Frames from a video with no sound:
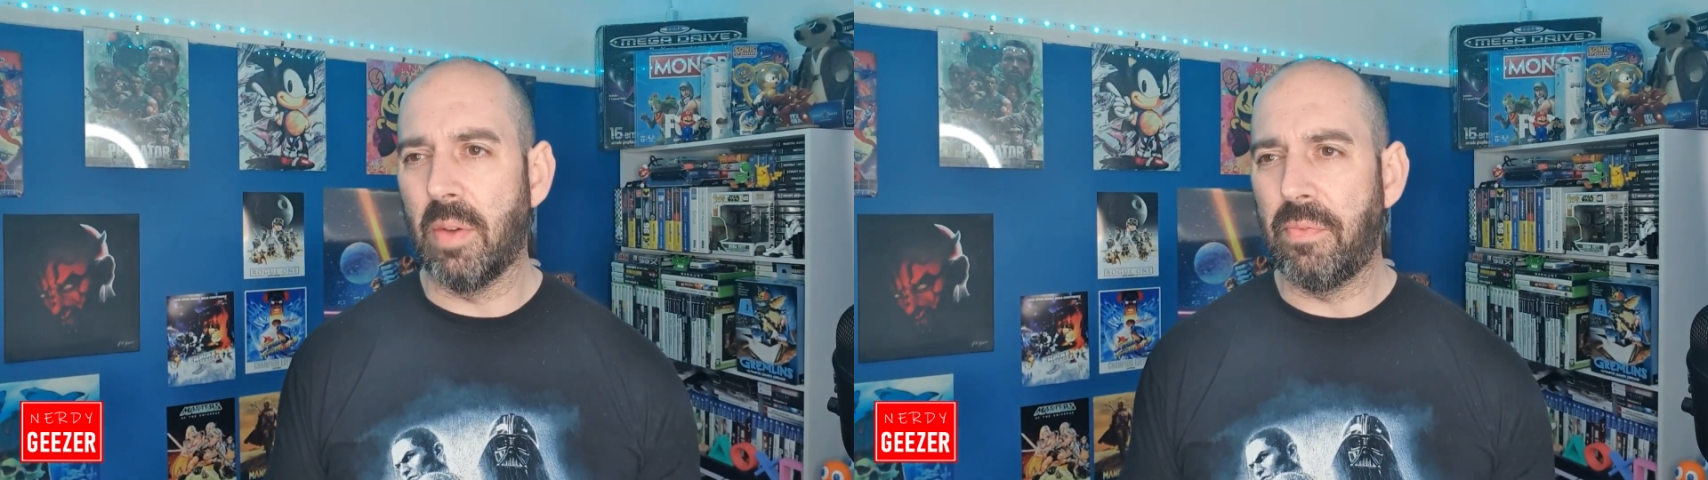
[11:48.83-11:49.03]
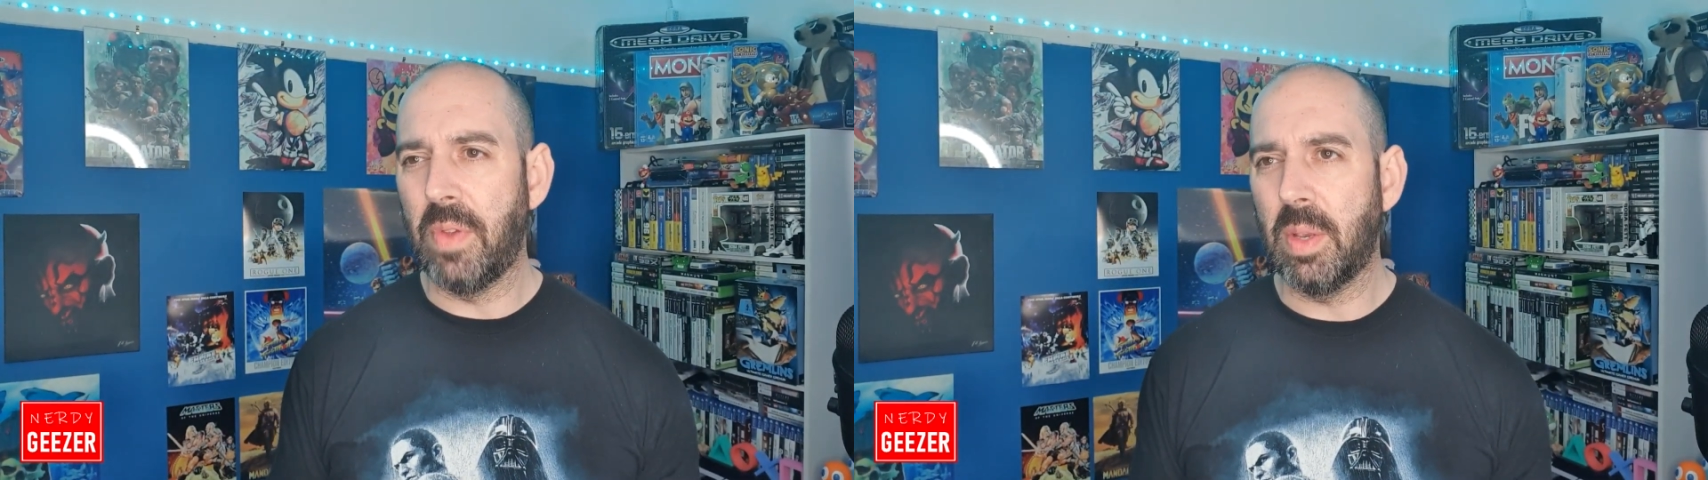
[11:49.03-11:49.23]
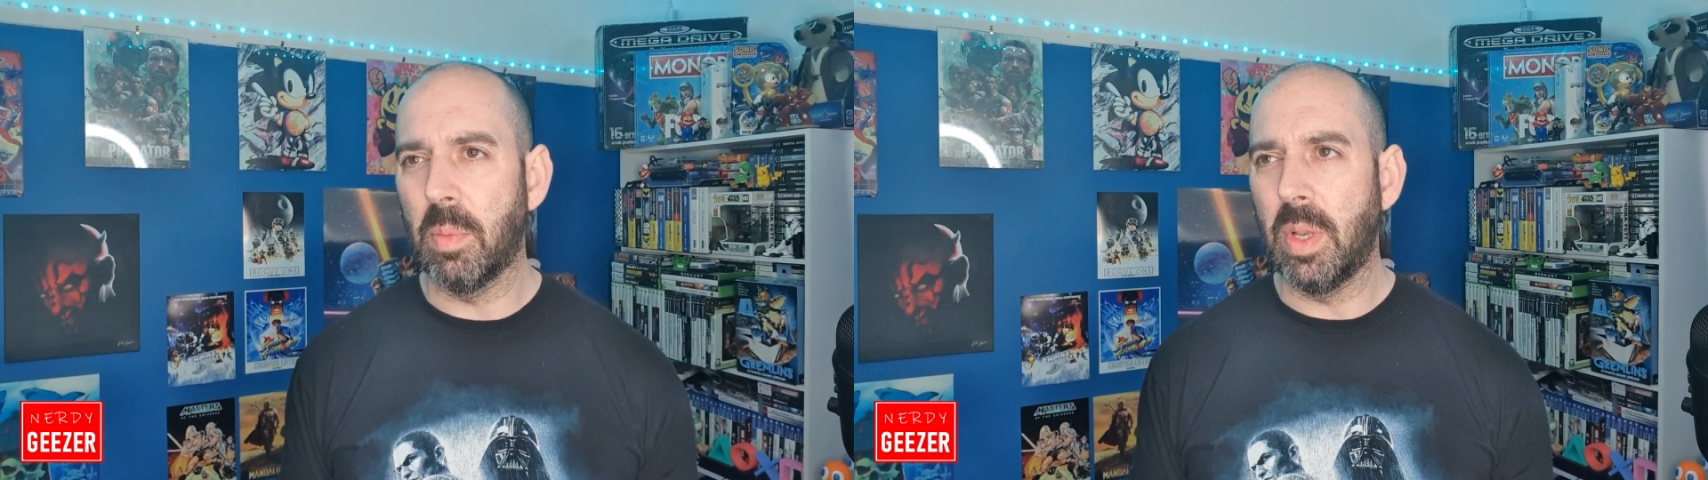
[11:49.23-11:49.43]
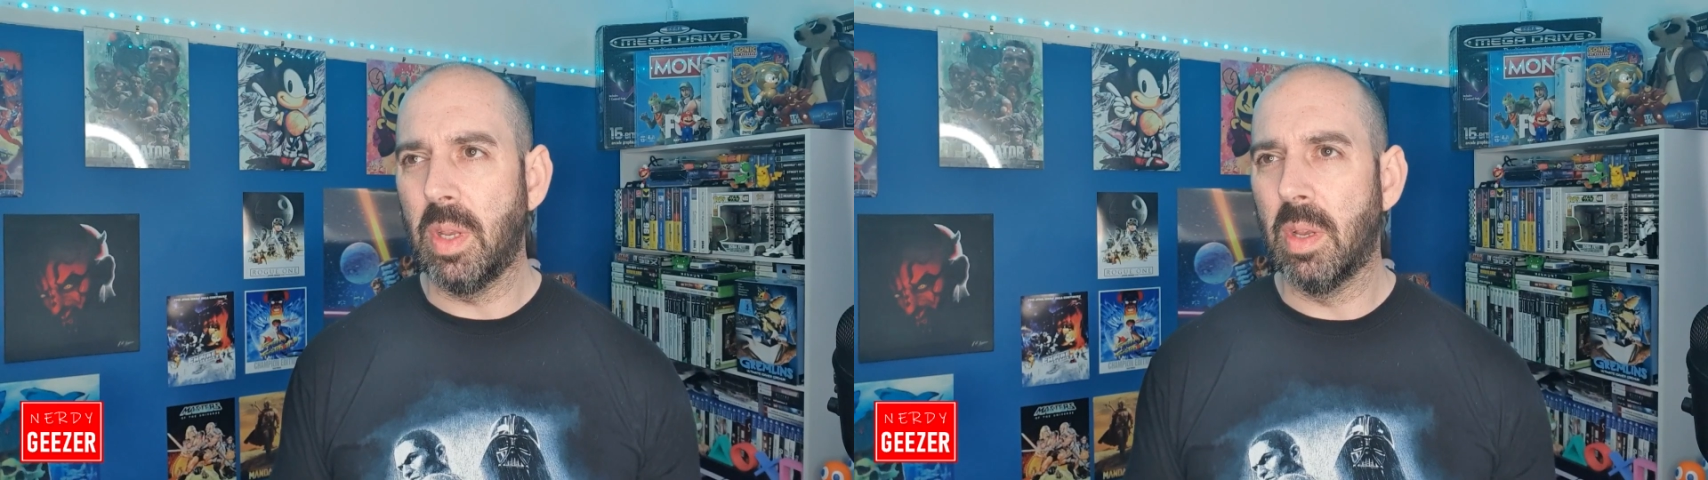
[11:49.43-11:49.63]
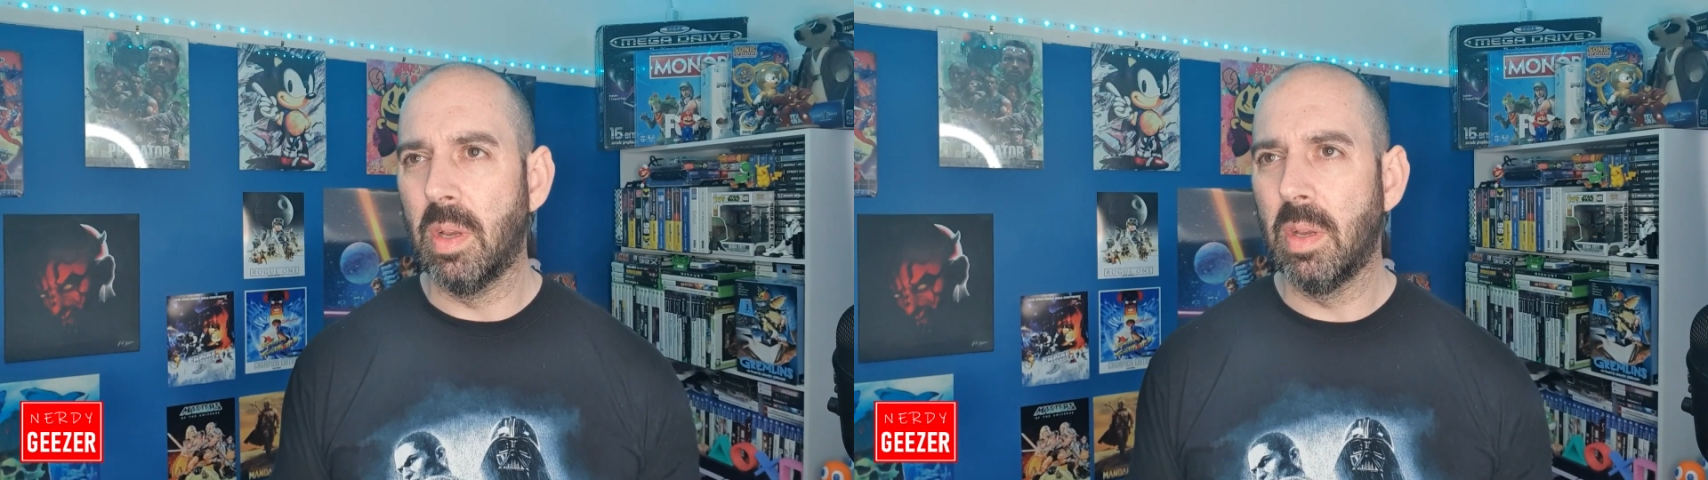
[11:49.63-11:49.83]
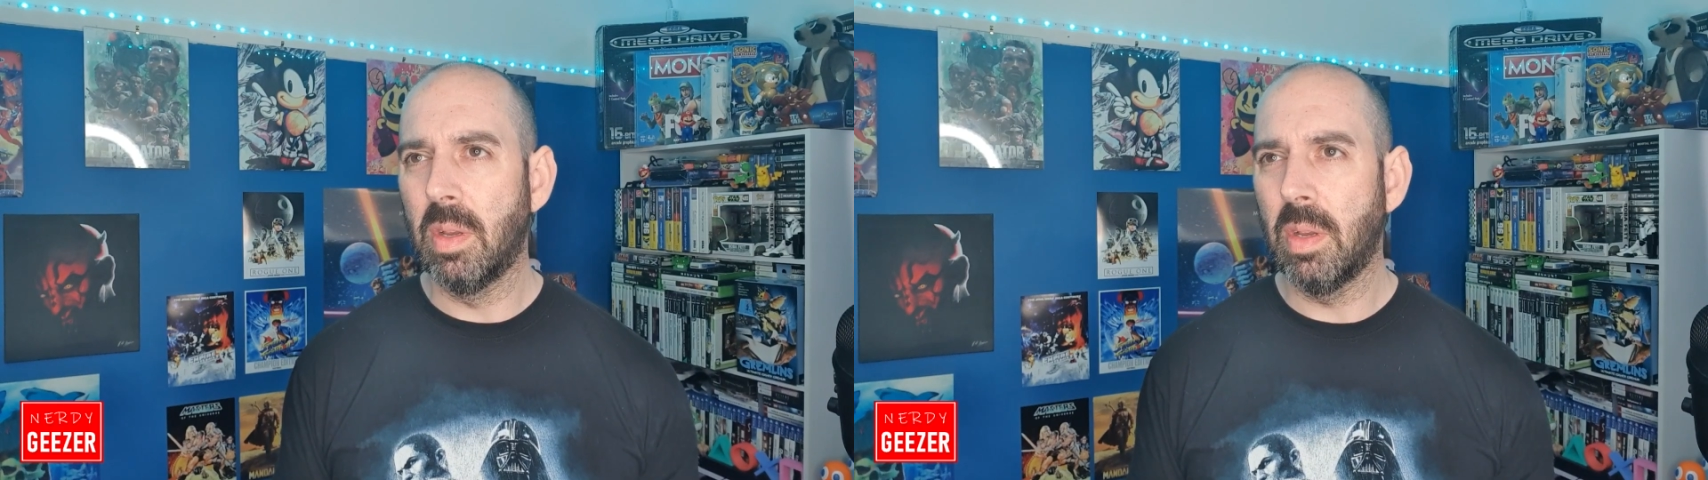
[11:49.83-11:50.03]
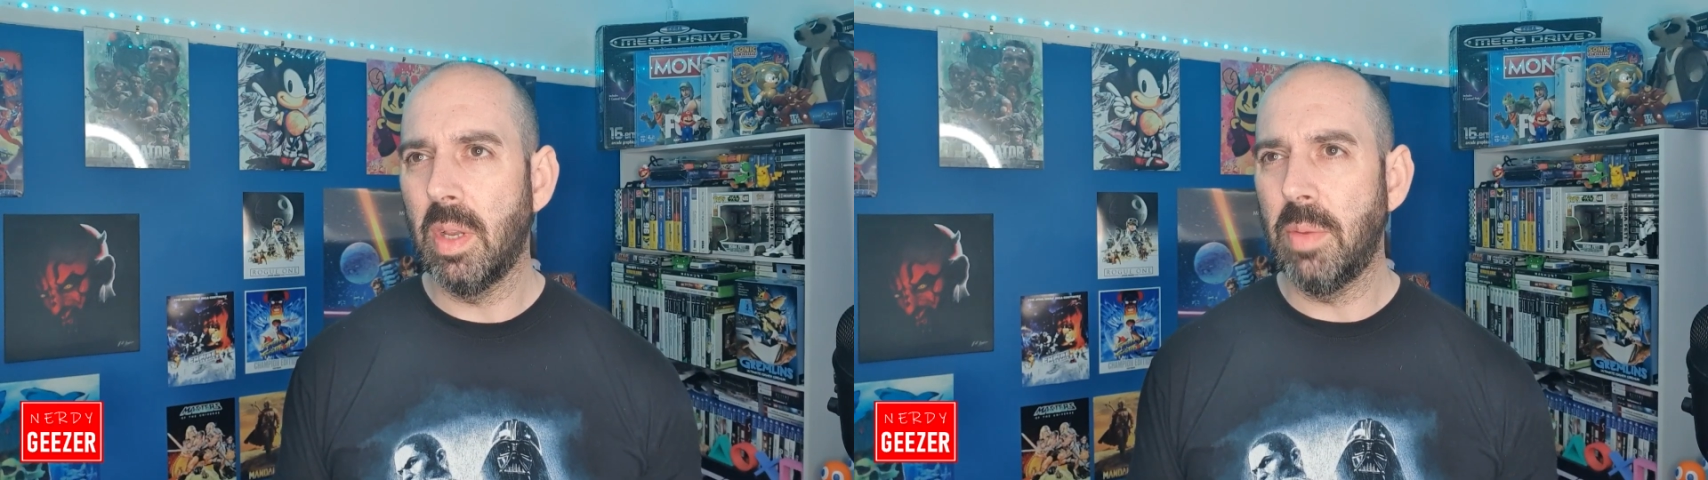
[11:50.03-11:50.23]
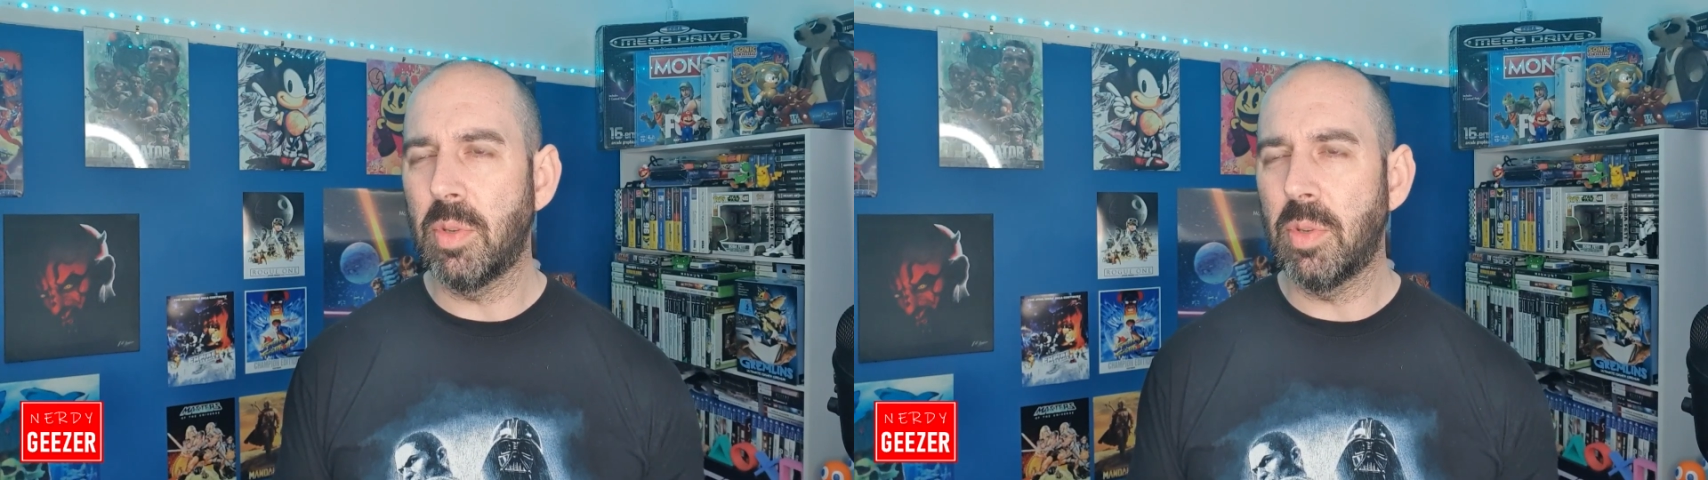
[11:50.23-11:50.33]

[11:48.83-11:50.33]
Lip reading: I think he